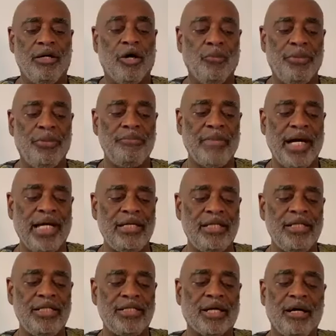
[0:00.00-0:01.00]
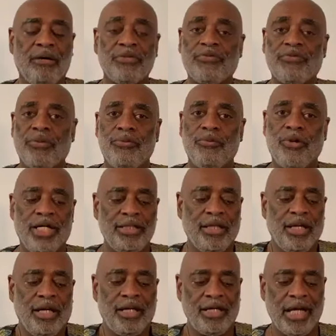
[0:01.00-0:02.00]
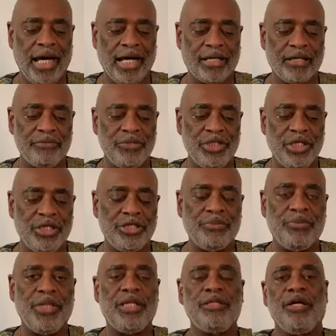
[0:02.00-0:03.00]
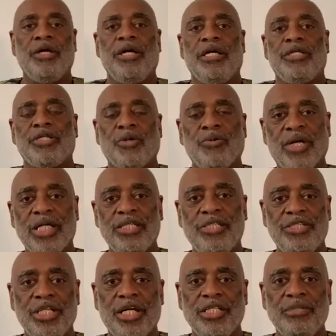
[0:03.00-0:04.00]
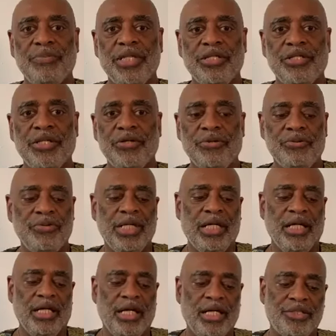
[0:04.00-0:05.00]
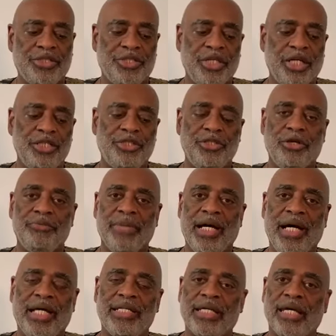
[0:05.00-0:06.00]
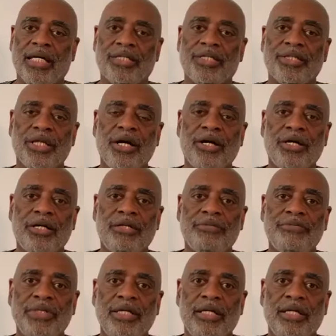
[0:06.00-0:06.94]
Open-mindedness comes from what? Lack of judgment. So what does judgment do? It shuts your mind against love.